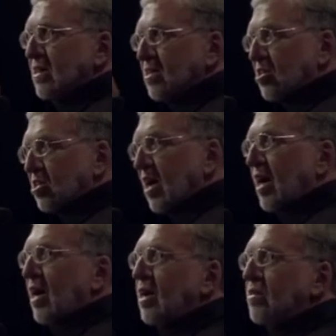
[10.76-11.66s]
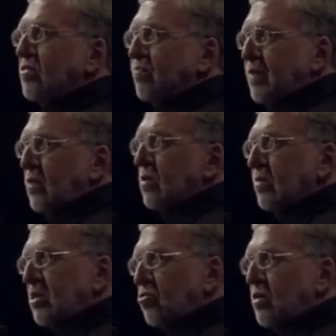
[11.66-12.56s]
Shall speak with him
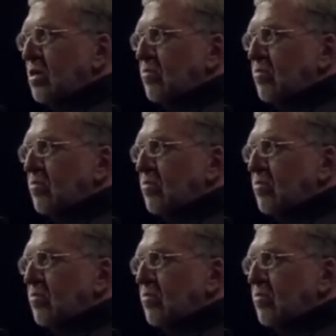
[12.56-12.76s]
in a dream.